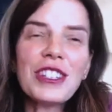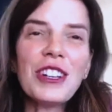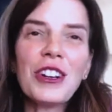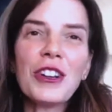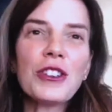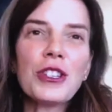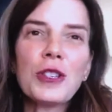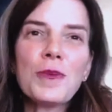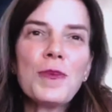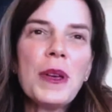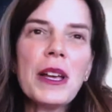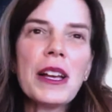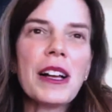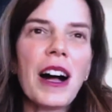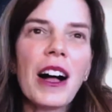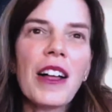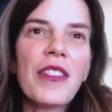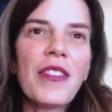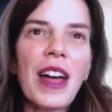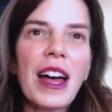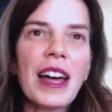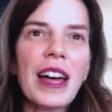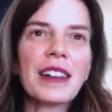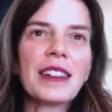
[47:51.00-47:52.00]
speak on
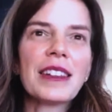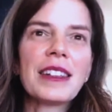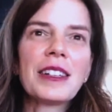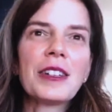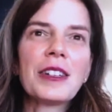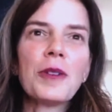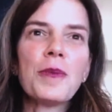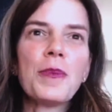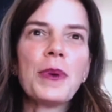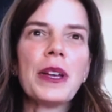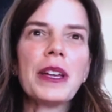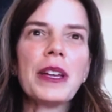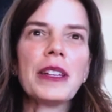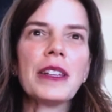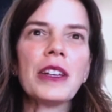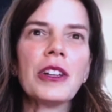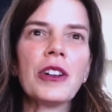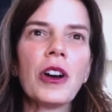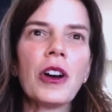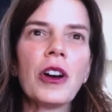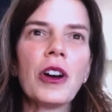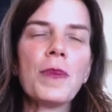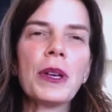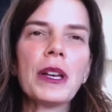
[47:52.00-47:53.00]
that a little bit,
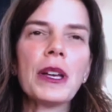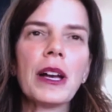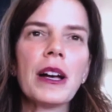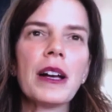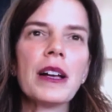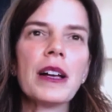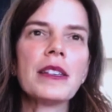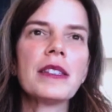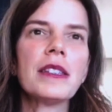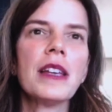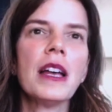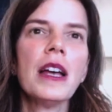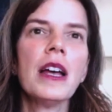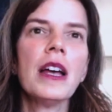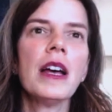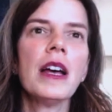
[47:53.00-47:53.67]
because